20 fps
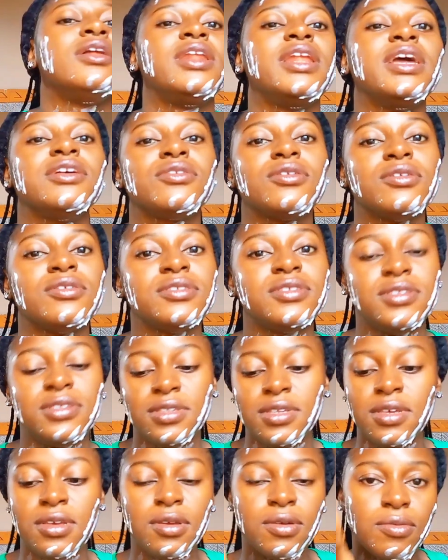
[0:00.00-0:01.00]
Let us
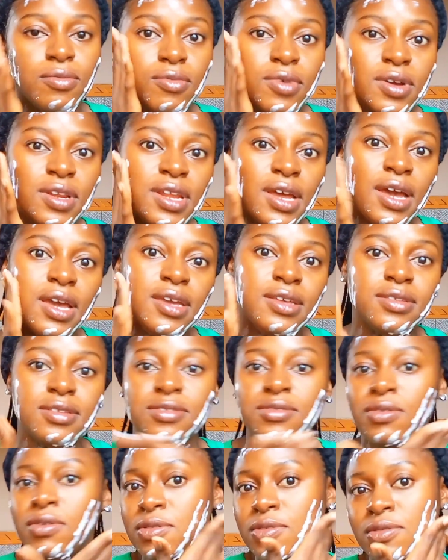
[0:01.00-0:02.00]
see whether it
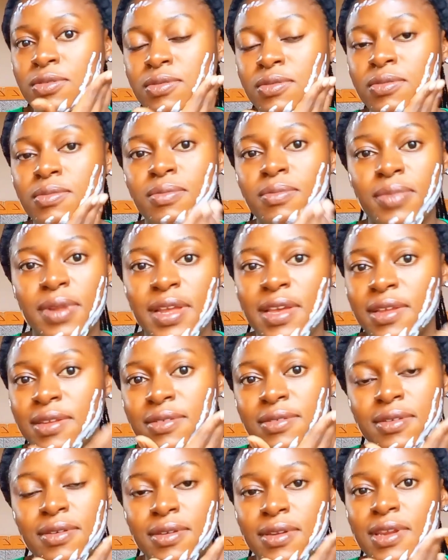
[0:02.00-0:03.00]
is going to
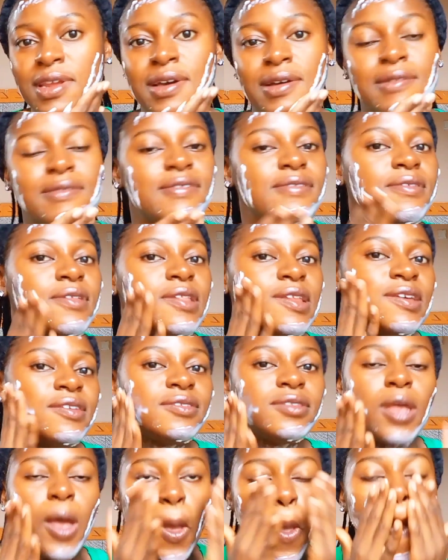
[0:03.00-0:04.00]
blend. Now let's
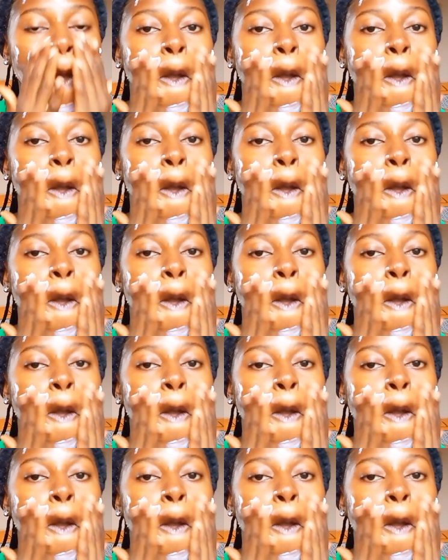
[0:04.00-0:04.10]
start.